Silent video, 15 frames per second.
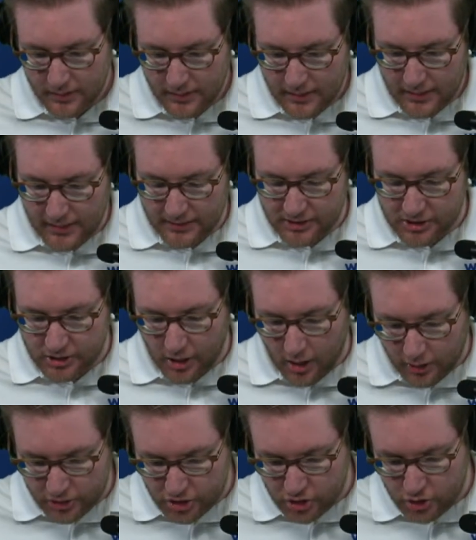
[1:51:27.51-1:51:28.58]
It
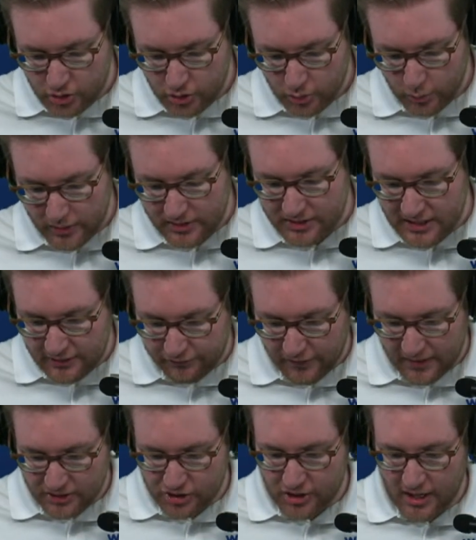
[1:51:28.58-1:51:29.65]
starts with
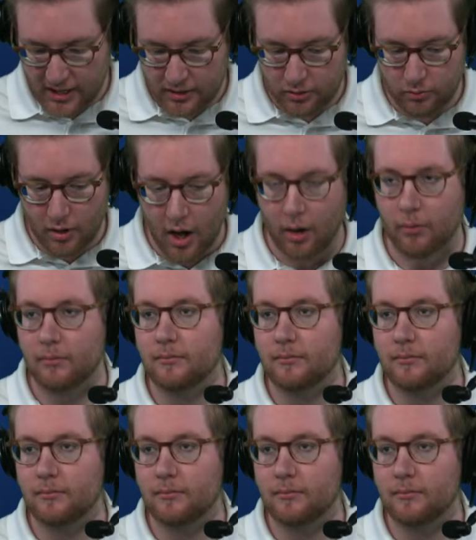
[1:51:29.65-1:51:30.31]
defense, Jade. You know.